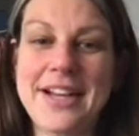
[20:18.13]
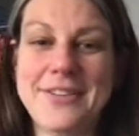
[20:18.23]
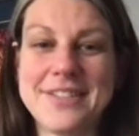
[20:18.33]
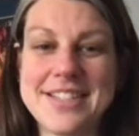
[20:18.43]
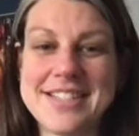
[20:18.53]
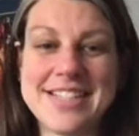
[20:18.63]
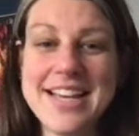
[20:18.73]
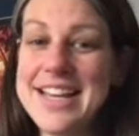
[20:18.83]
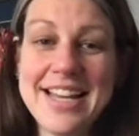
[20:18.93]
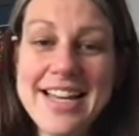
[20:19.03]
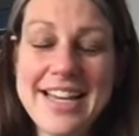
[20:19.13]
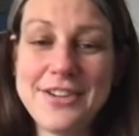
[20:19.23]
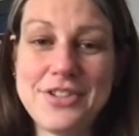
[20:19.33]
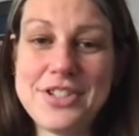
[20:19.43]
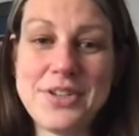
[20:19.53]
It was
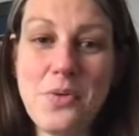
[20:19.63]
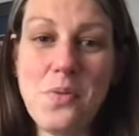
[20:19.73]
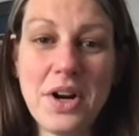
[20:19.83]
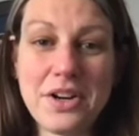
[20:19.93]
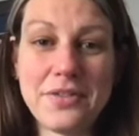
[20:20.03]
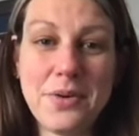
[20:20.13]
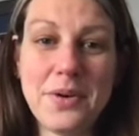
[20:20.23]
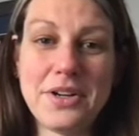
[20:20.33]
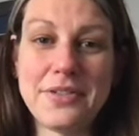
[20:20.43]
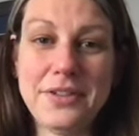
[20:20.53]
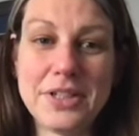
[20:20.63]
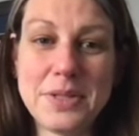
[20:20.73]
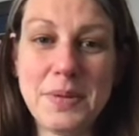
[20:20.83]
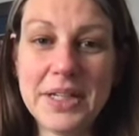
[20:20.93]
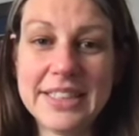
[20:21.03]
just a wonderful, wonderful
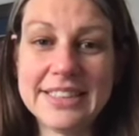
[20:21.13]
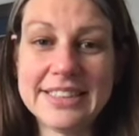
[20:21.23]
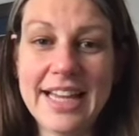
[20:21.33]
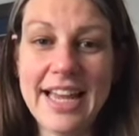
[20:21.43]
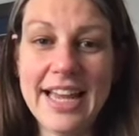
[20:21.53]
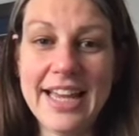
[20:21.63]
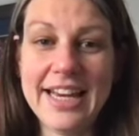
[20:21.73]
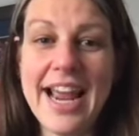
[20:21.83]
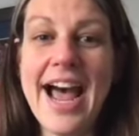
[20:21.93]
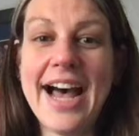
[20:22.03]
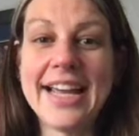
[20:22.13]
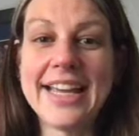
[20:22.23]
experience, and I